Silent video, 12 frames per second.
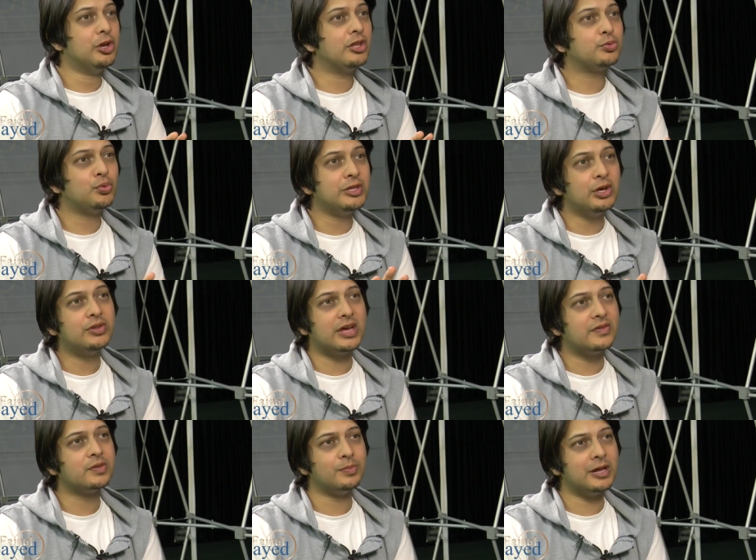But we don't
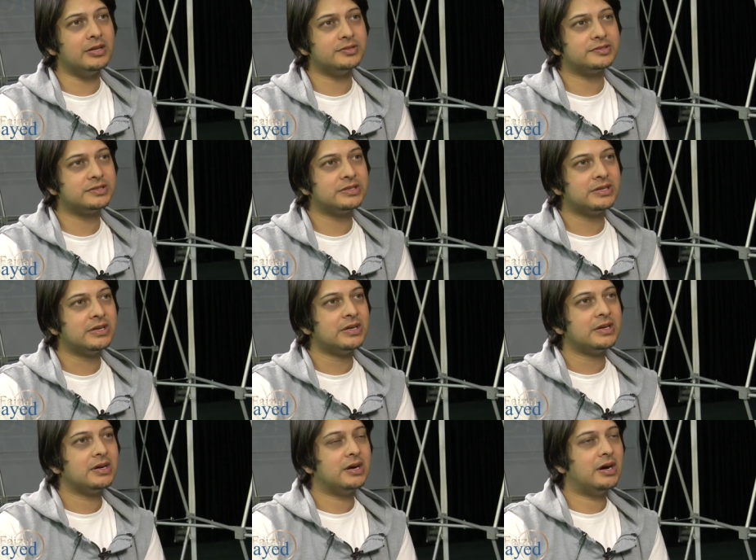have the balance.
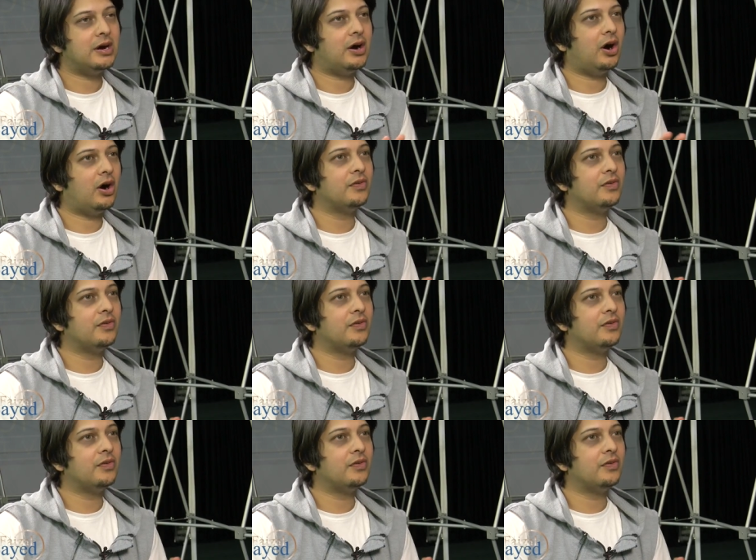We don't have the